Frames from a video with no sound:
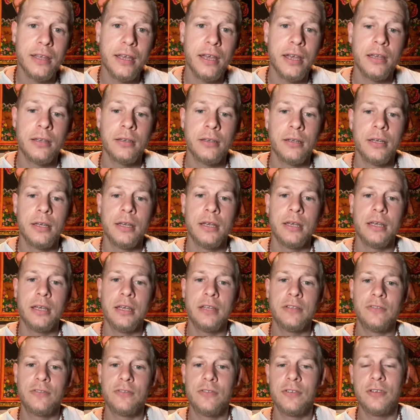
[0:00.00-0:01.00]
that.
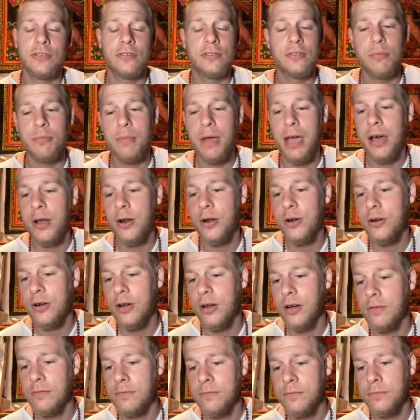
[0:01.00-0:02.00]
It's just a matter
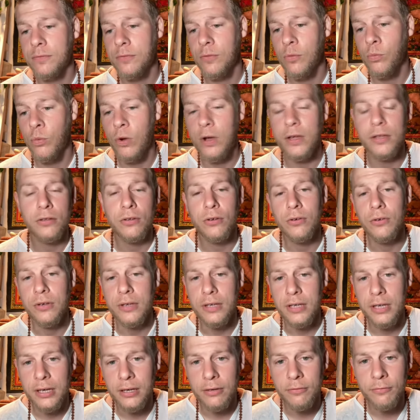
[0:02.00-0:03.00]
of what you'll
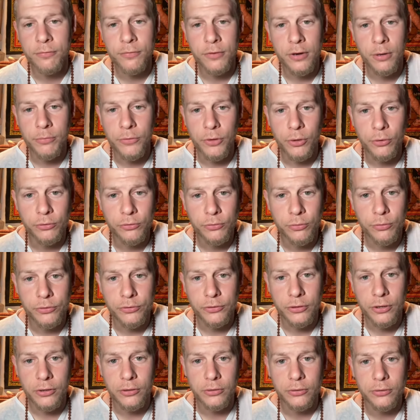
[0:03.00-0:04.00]
get from those
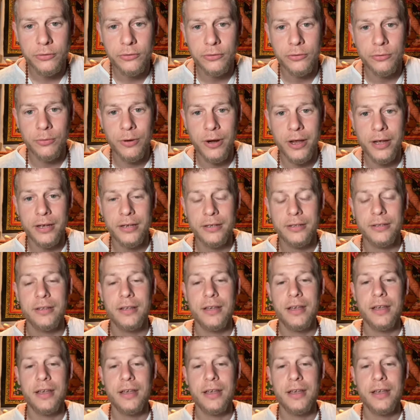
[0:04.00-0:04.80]
results, right?